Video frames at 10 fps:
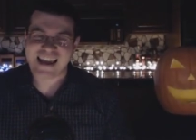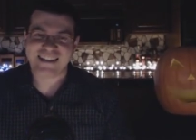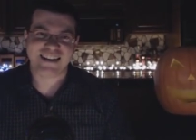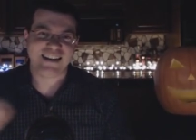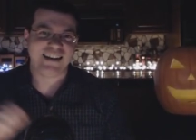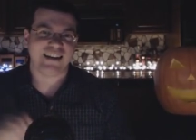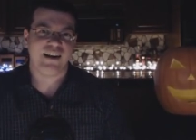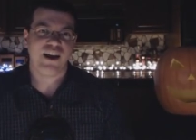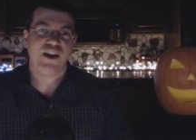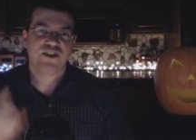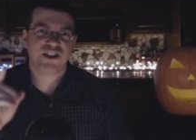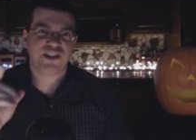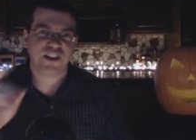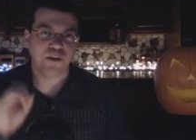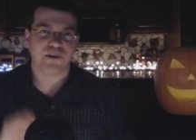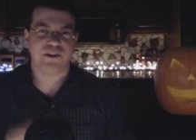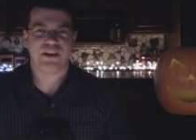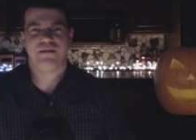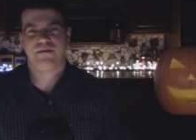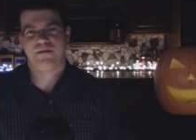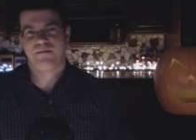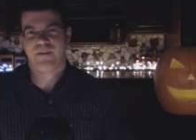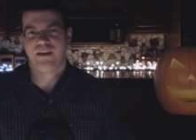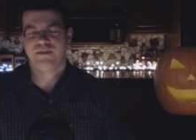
eighteen still believe